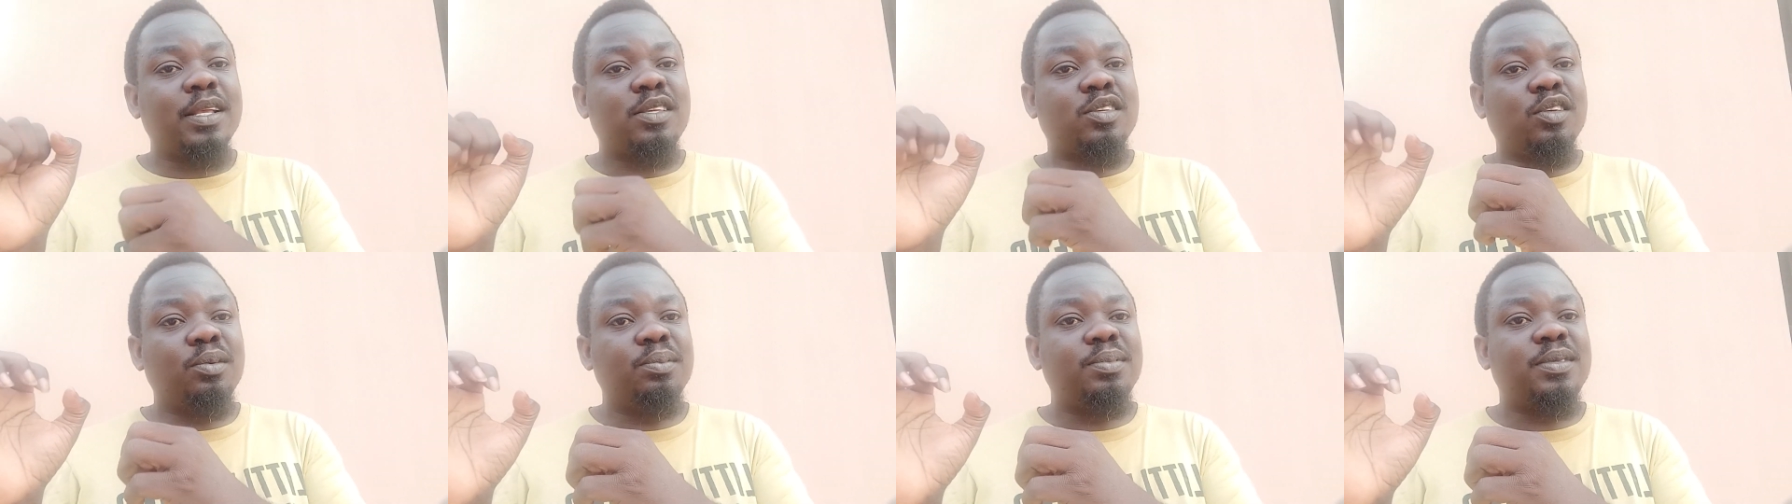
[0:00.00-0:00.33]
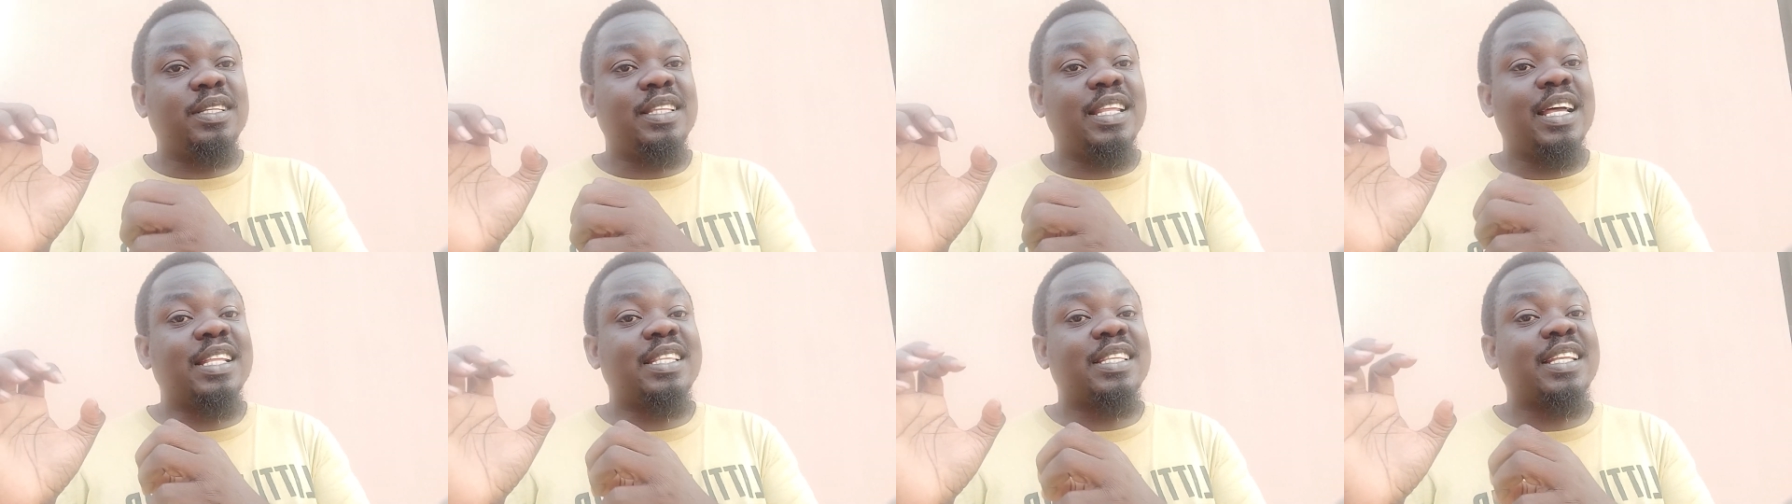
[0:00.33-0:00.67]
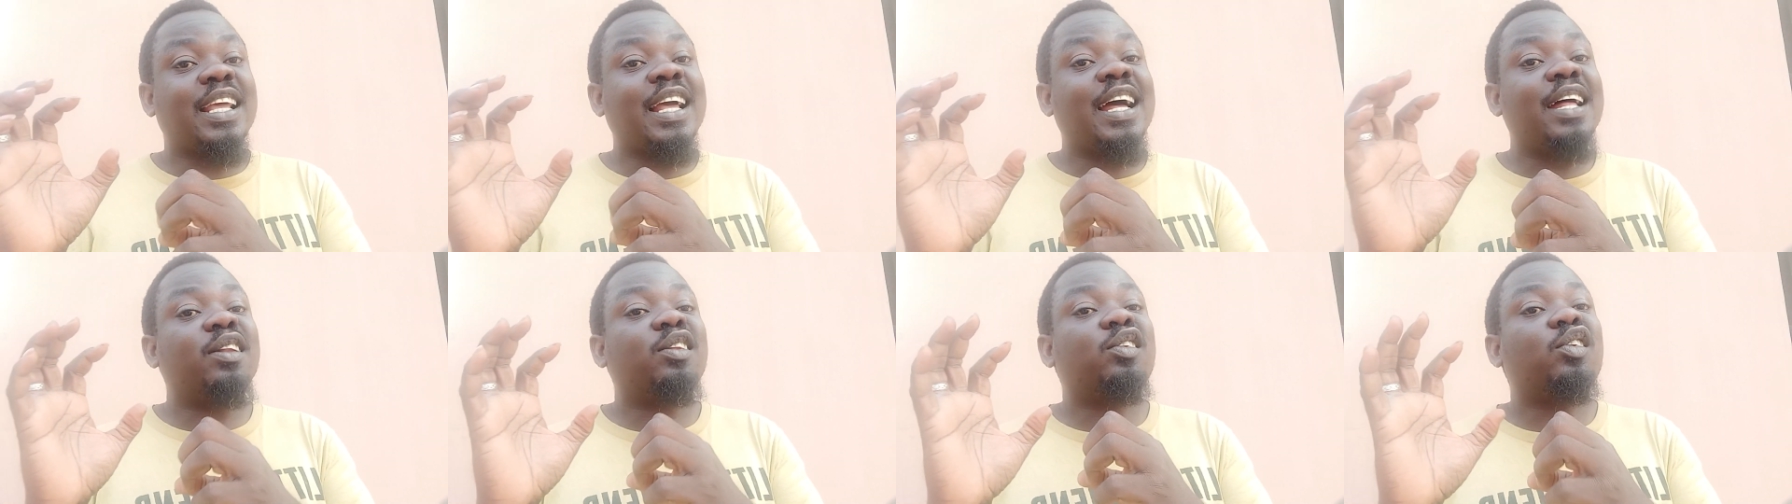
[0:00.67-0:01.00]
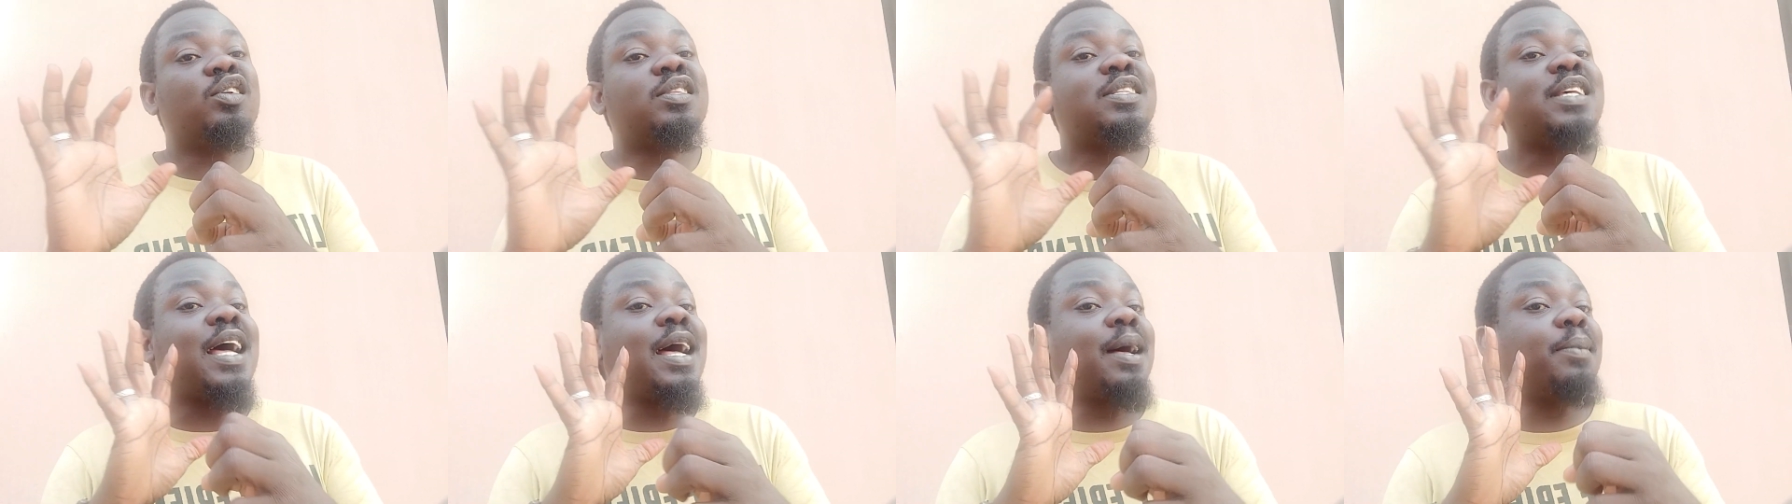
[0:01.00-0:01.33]
something that
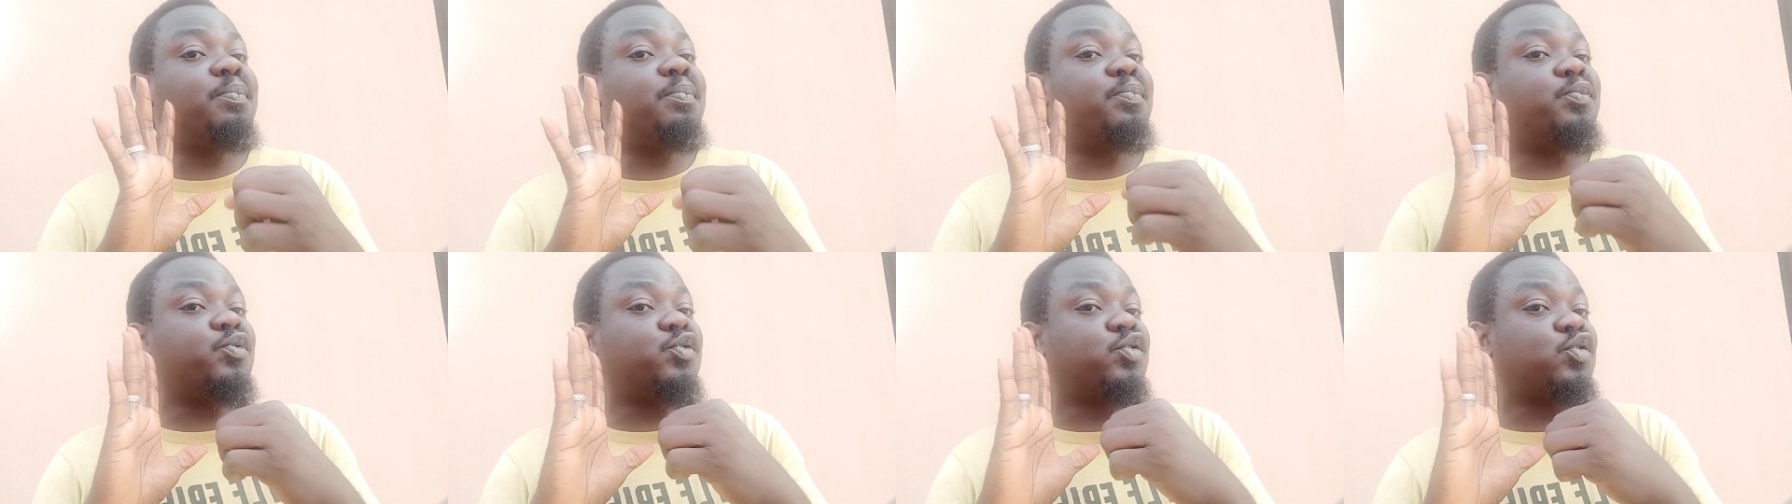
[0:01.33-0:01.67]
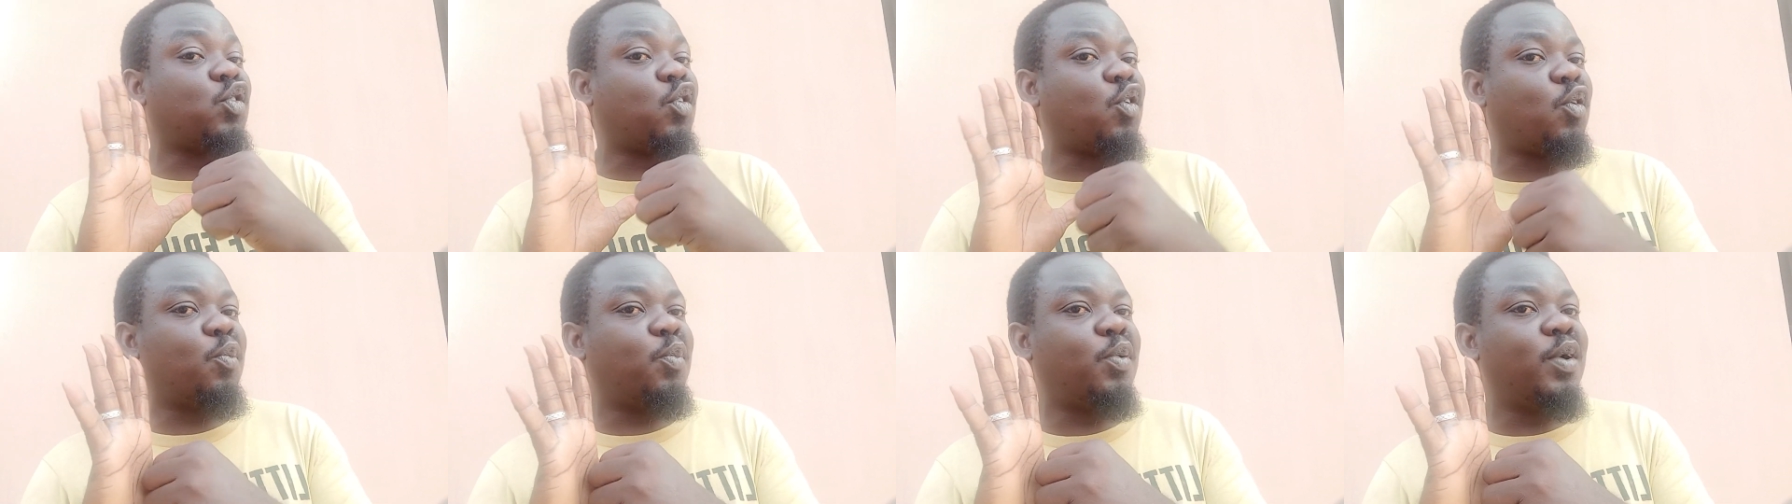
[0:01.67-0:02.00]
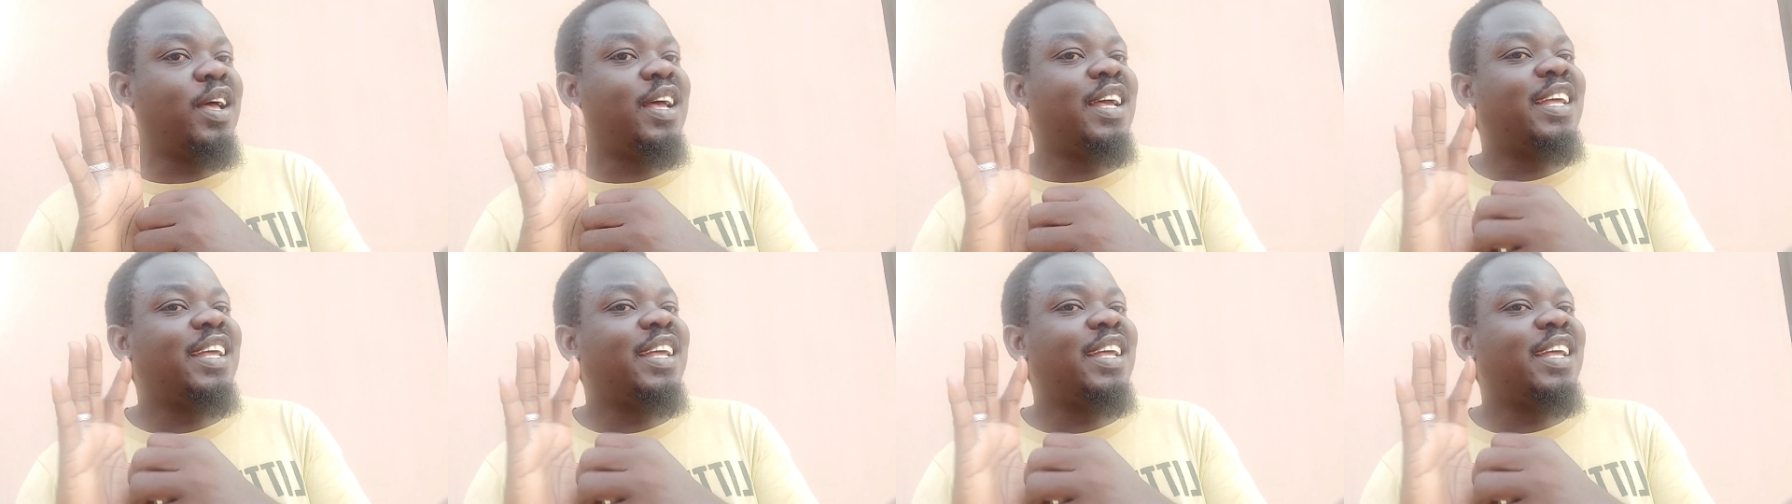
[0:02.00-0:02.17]
cannot absorb,